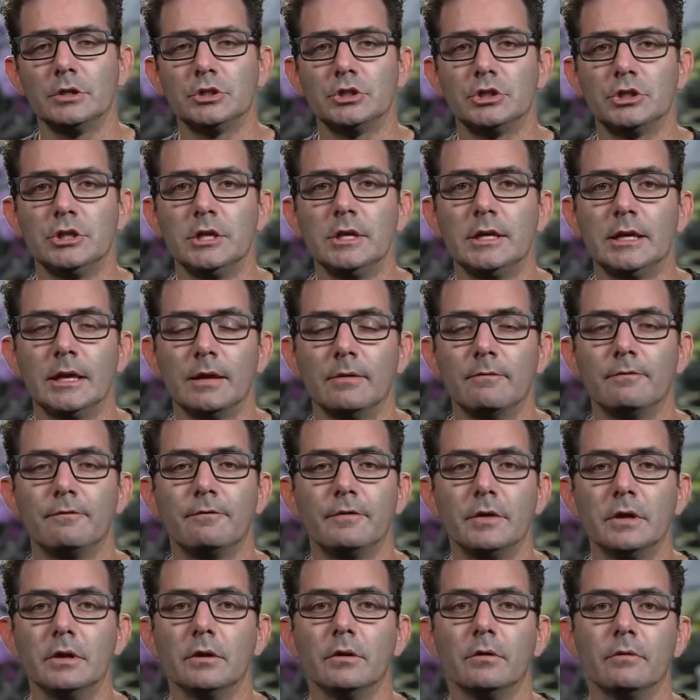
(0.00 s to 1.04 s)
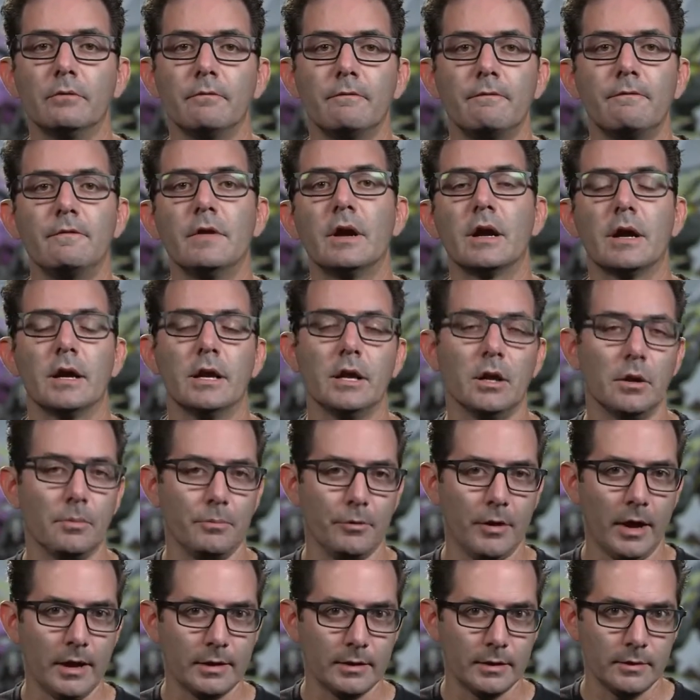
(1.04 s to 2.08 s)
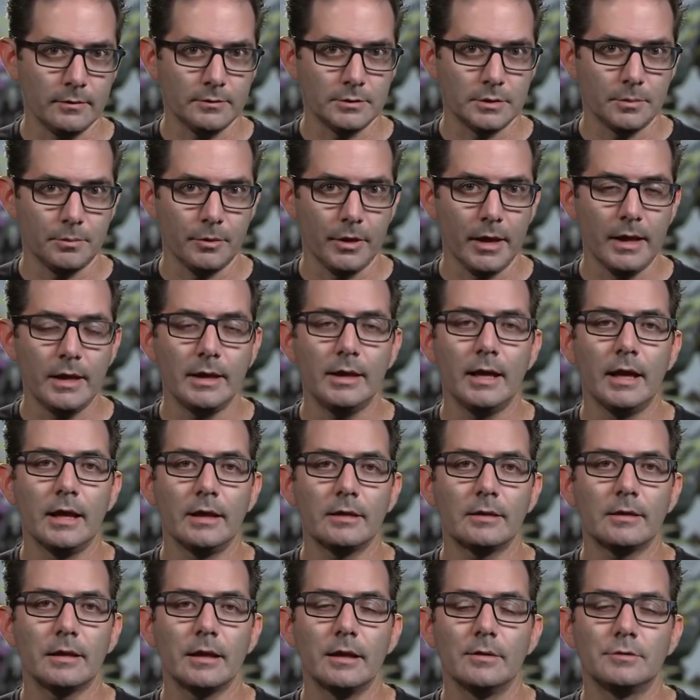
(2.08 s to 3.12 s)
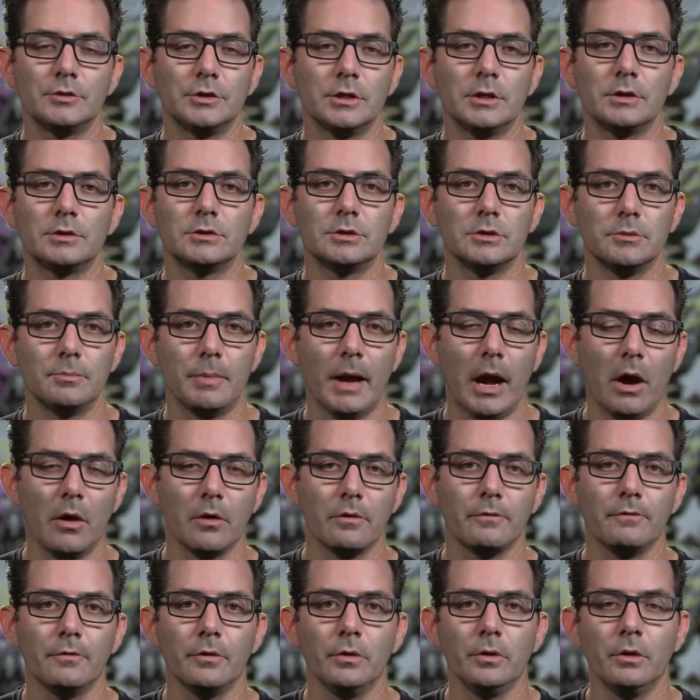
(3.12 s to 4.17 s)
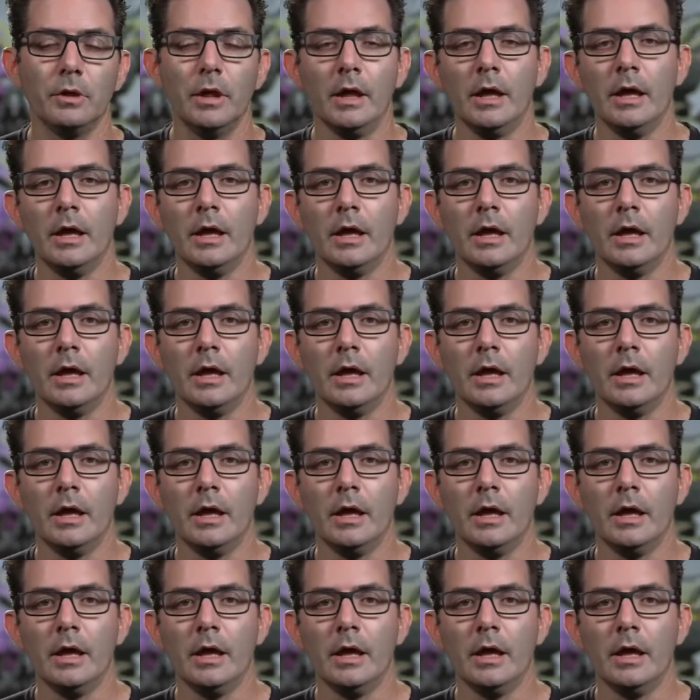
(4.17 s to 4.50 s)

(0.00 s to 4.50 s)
She can feel very oppressive to play against if she's too powerful.